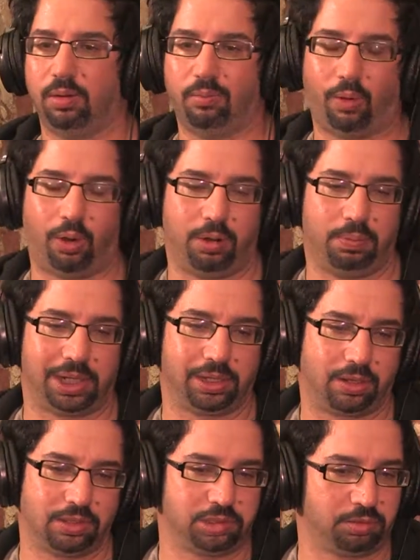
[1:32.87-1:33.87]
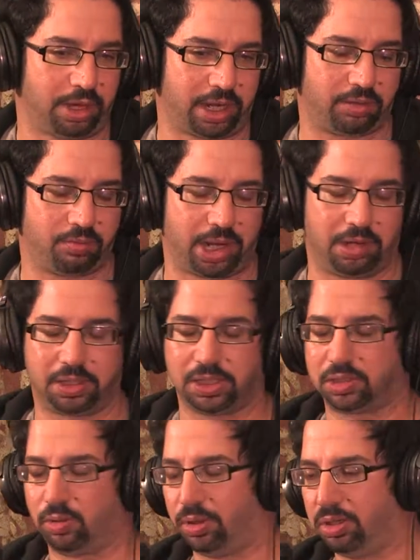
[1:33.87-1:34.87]
More bellicose rhetoric
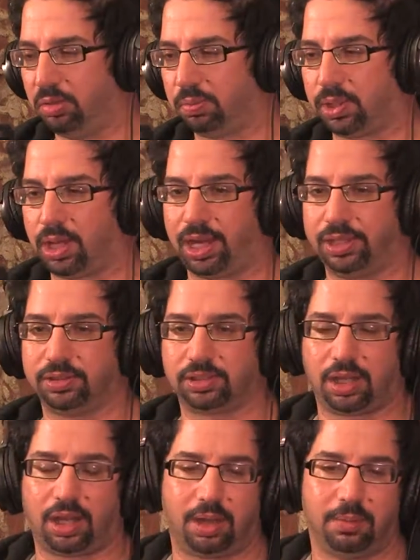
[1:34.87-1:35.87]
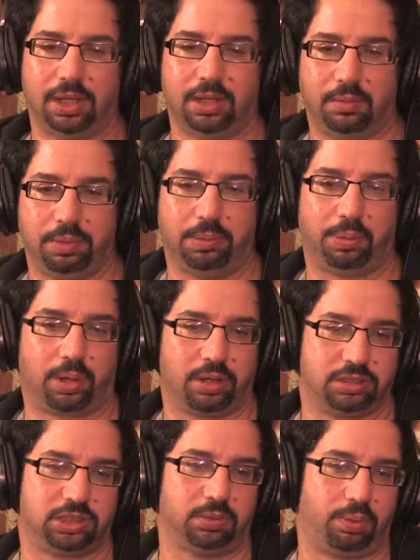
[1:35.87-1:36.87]
is going to apply. There's people are going
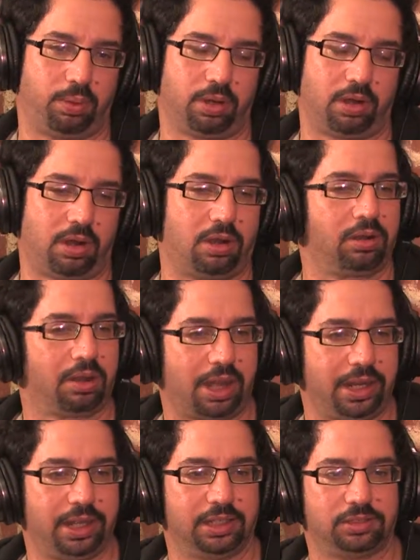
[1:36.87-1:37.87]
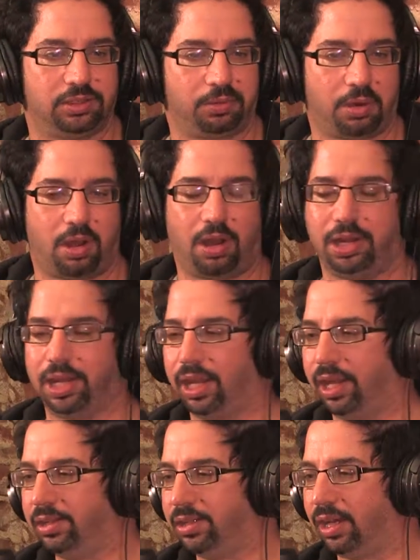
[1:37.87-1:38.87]
to support a hard line against Iran,
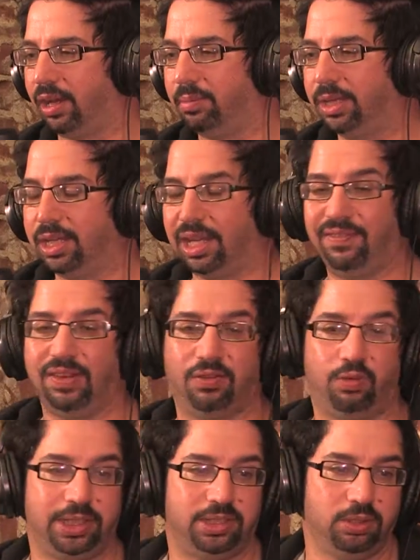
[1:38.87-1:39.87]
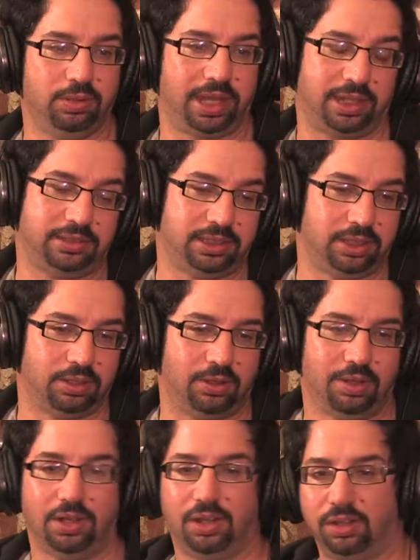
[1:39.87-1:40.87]
and even if we do get a deal,
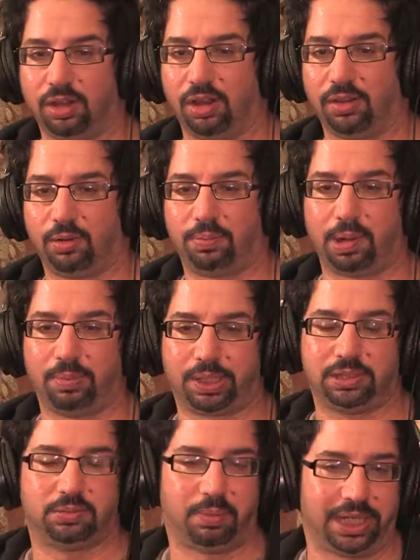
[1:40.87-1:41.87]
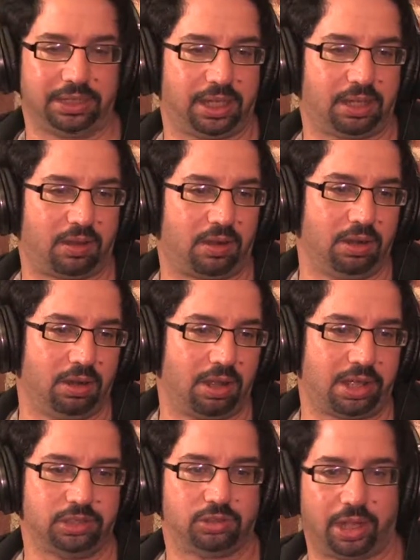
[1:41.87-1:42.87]
the Republicans might take a harder
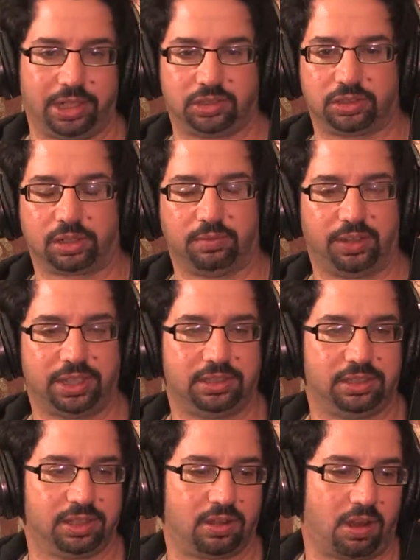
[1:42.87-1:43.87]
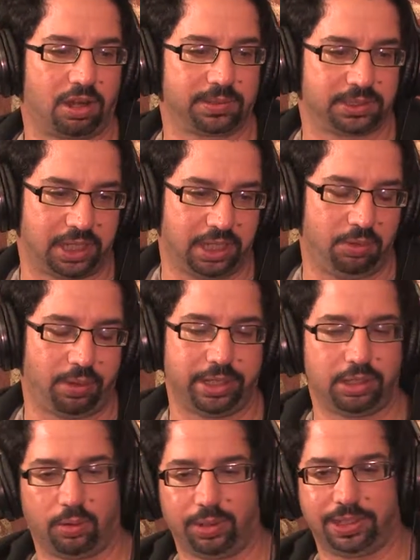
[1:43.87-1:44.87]
line, try to circumvent it in Congress anyway,
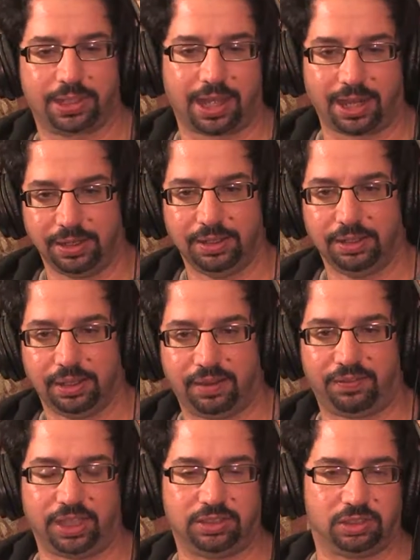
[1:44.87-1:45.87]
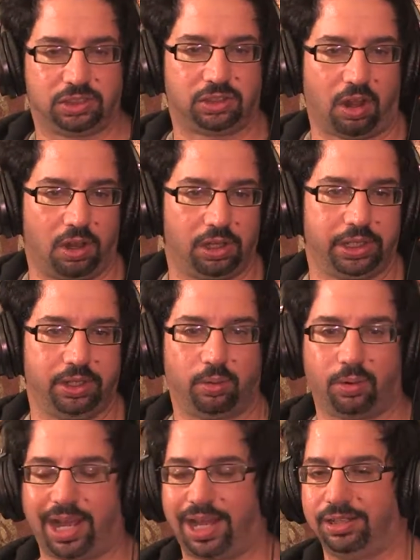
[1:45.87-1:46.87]
knowing that if they just stall it
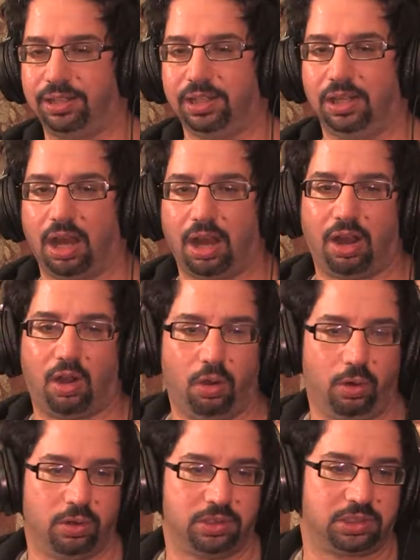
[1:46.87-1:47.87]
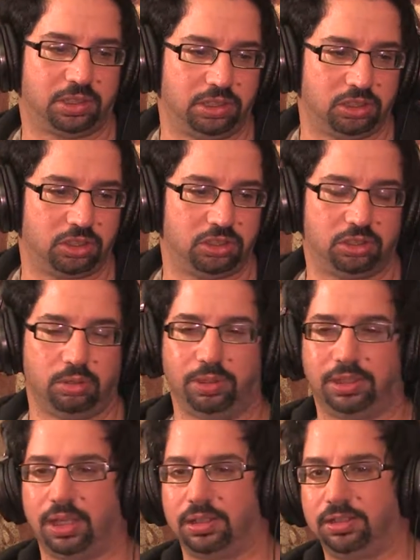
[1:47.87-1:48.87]
or add onerous conditions to
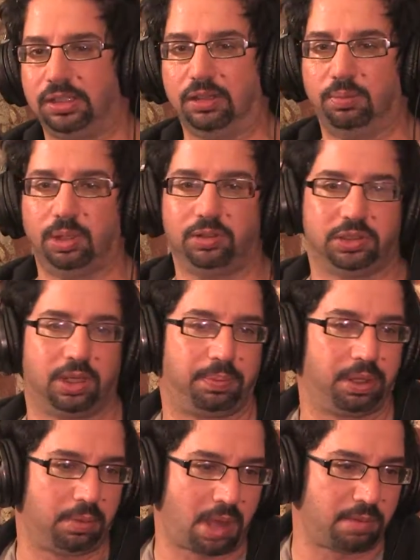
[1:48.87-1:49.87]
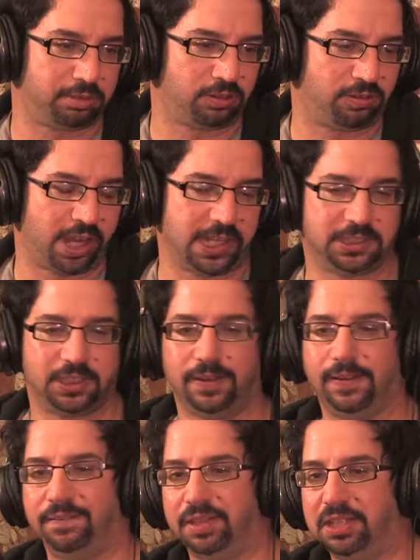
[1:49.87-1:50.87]
it, that the deal blows up in Obama's face.
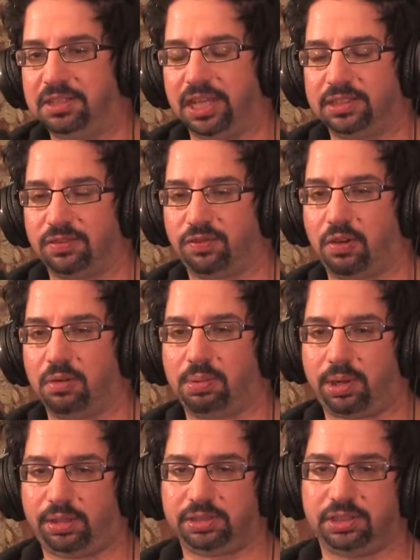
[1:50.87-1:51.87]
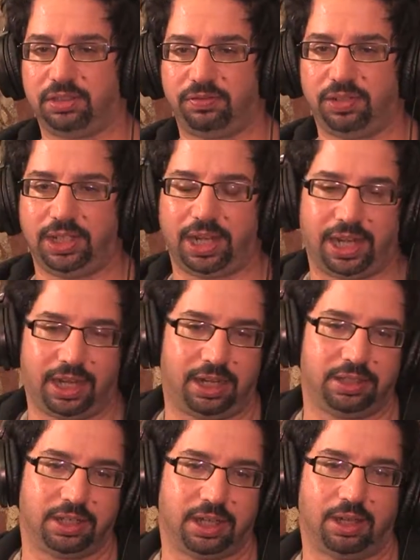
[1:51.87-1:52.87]
He takes a foreign policy defeat,
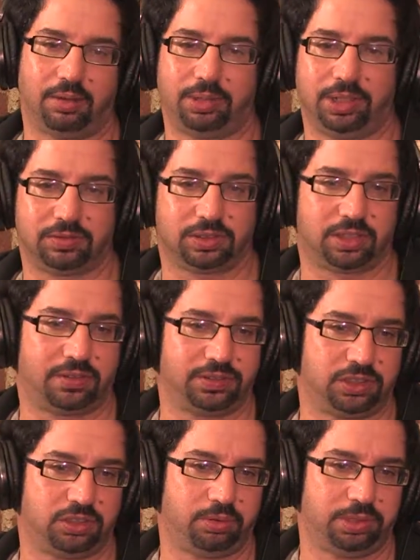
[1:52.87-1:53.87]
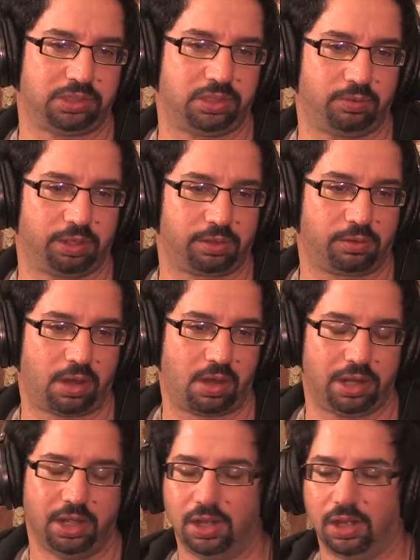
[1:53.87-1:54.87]
and we don't solve the situation with Iran.
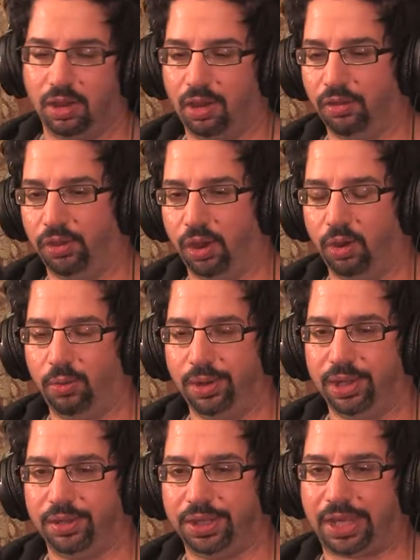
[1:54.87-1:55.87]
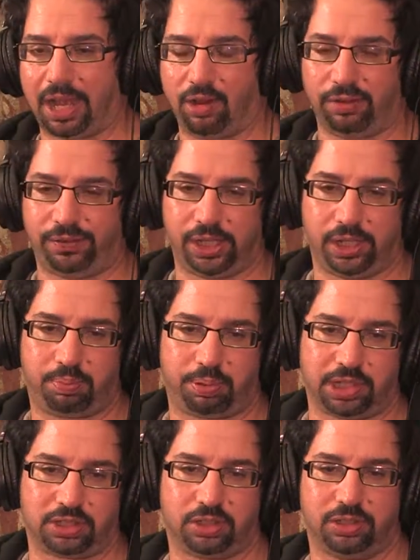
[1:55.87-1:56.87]
Although the countervailing
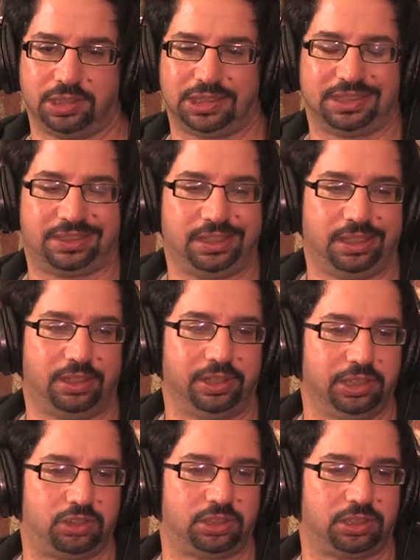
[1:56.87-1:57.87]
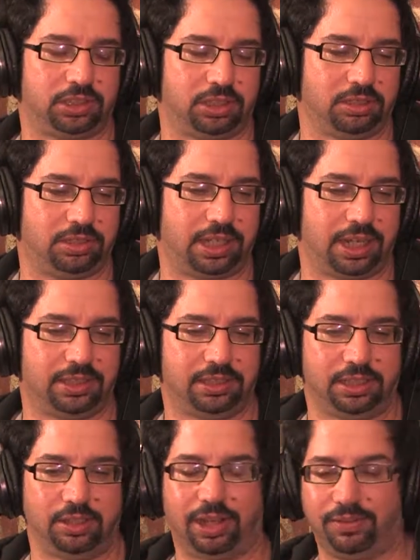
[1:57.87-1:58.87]
pressure is it's in their interest to get a
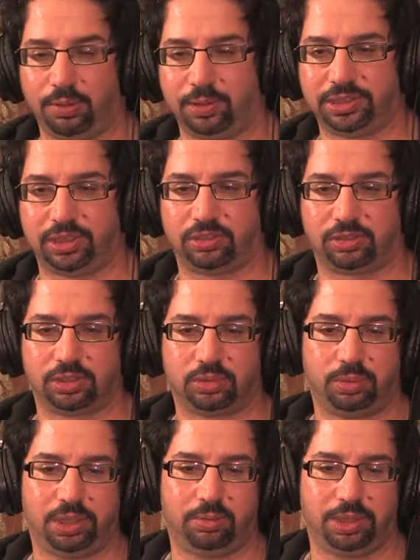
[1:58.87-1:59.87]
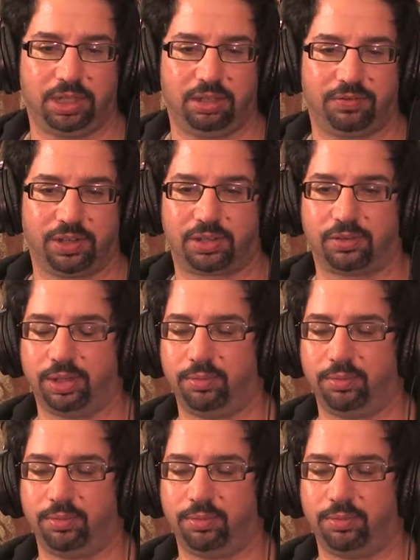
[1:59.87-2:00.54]
deal. Everyone's interest. We need victory.